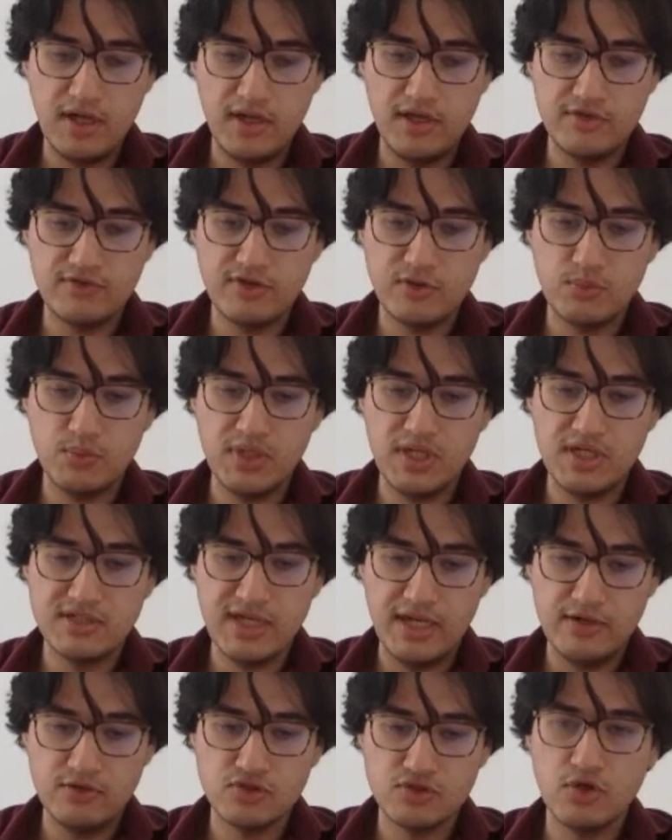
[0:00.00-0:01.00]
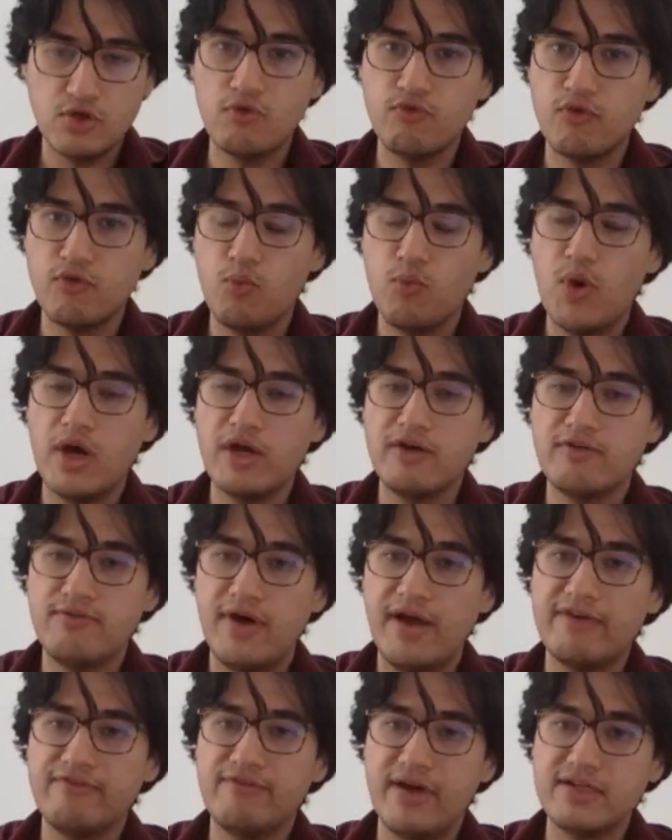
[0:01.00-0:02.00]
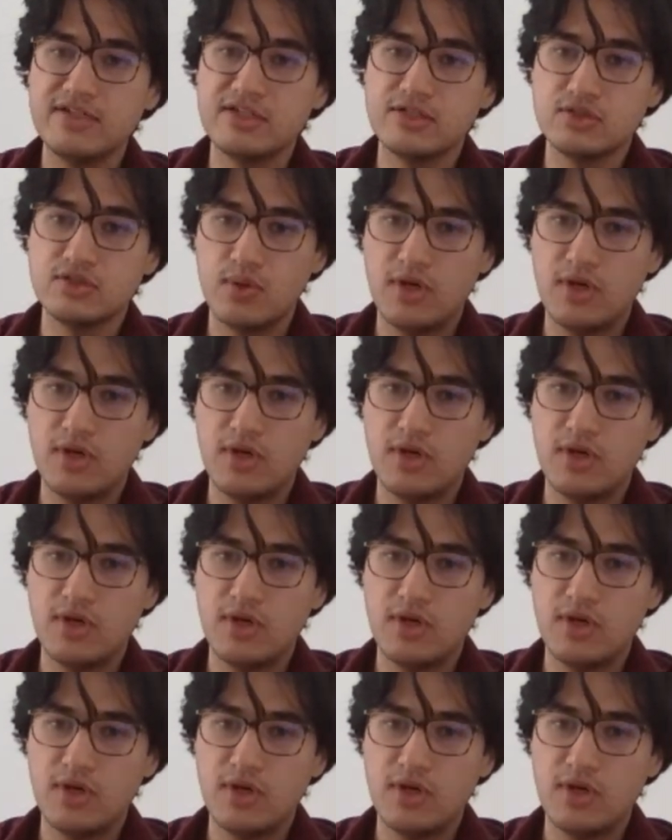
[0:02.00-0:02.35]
is that we tend to go from one firefighting